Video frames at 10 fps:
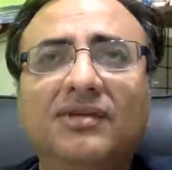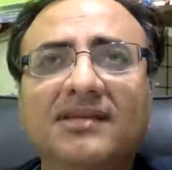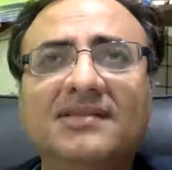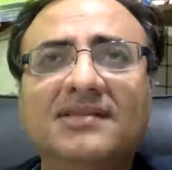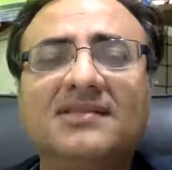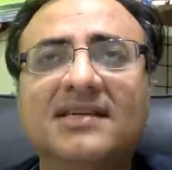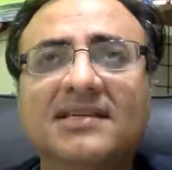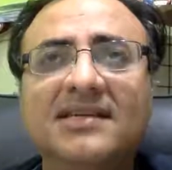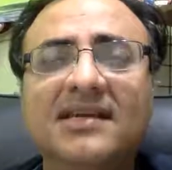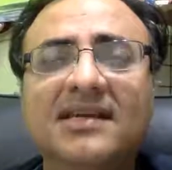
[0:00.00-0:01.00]
is
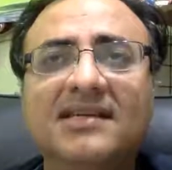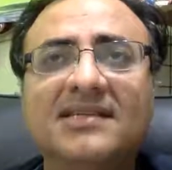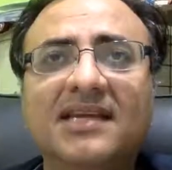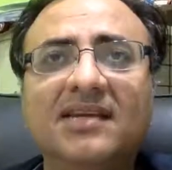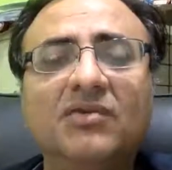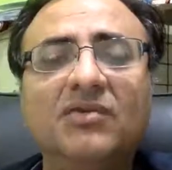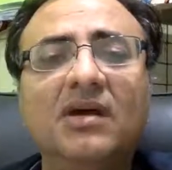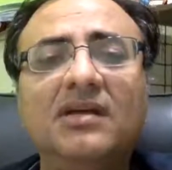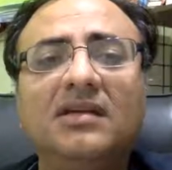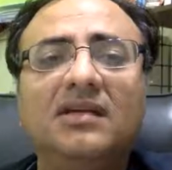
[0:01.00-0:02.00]
Zain can say, you know what,